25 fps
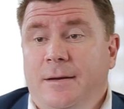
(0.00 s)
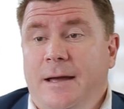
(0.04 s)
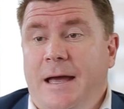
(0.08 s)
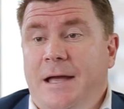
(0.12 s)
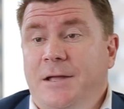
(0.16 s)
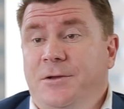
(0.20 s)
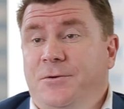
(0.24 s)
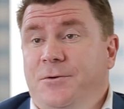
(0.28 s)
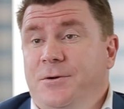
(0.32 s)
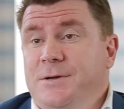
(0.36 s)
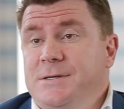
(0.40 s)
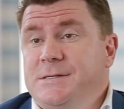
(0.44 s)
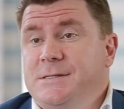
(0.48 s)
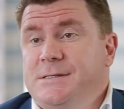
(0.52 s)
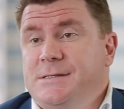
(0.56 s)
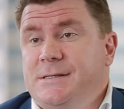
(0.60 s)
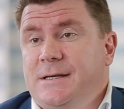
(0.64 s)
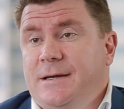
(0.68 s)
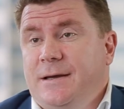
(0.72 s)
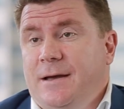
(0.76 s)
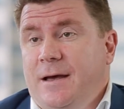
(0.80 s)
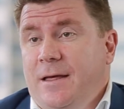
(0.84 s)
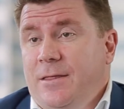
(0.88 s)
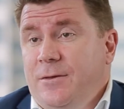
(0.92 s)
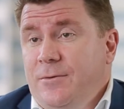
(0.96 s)
And Chris,
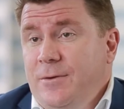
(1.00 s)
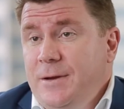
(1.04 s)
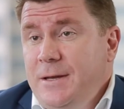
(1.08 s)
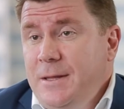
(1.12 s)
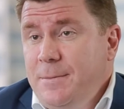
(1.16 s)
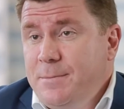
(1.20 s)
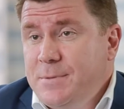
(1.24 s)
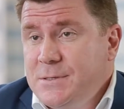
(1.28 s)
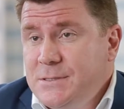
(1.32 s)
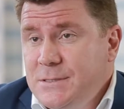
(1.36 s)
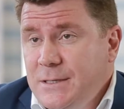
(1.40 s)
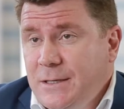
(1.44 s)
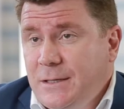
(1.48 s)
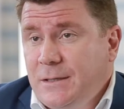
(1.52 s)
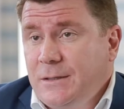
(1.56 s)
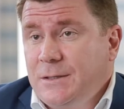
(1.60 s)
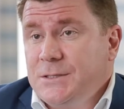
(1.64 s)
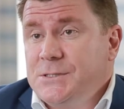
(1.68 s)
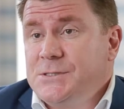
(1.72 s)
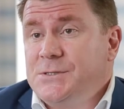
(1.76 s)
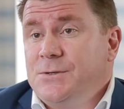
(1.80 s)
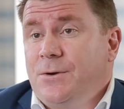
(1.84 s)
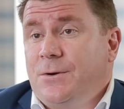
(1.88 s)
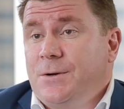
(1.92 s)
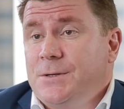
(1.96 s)
are there any particular
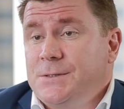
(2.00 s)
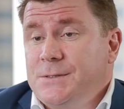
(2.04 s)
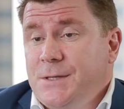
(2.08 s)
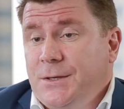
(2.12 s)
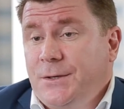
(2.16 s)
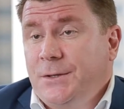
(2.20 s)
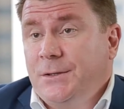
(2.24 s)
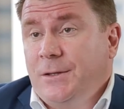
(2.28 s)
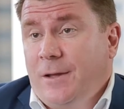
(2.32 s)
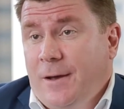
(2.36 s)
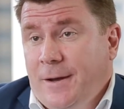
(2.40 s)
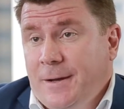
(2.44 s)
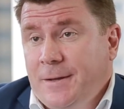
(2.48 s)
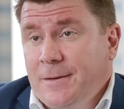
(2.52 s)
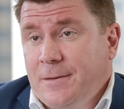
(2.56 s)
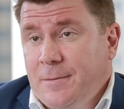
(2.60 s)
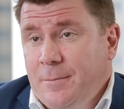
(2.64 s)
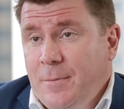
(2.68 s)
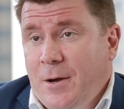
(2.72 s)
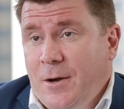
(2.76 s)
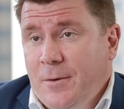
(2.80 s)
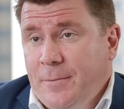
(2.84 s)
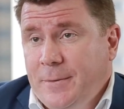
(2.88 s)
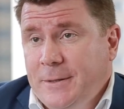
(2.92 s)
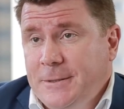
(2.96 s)
stocks that you like at the
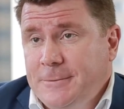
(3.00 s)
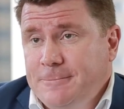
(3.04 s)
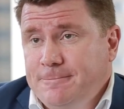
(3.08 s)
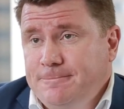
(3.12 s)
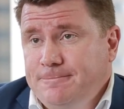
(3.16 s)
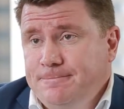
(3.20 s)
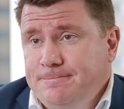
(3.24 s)
moment?